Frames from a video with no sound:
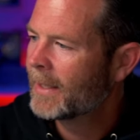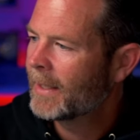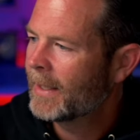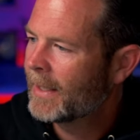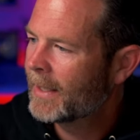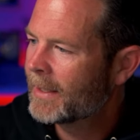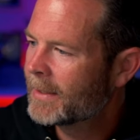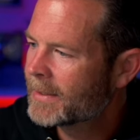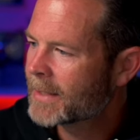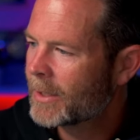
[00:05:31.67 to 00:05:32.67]

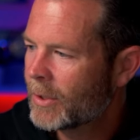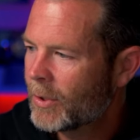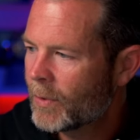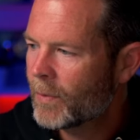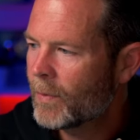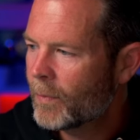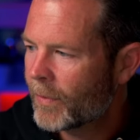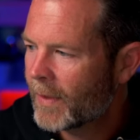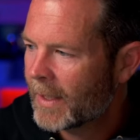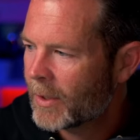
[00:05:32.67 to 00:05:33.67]
is, you
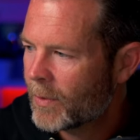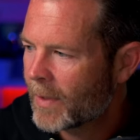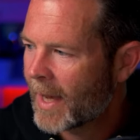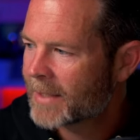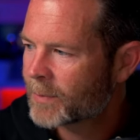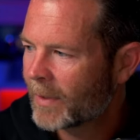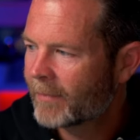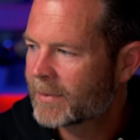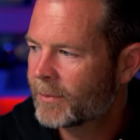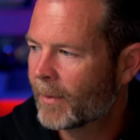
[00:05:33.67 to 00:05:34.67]
think you guys will
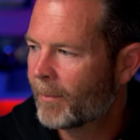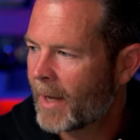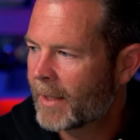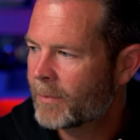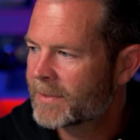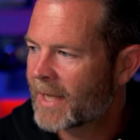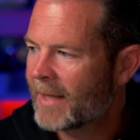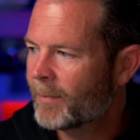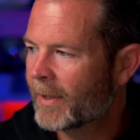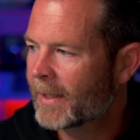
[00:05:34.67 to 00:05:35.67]
ever do a
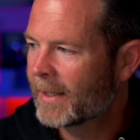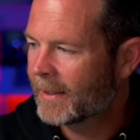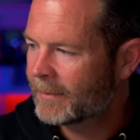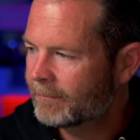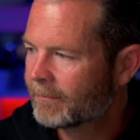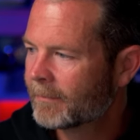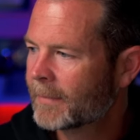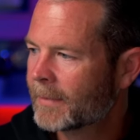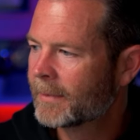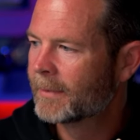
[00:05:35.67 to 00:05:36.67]
monotype again?
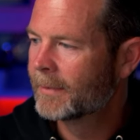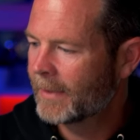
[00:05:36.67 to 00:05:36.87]
Yeah, I did a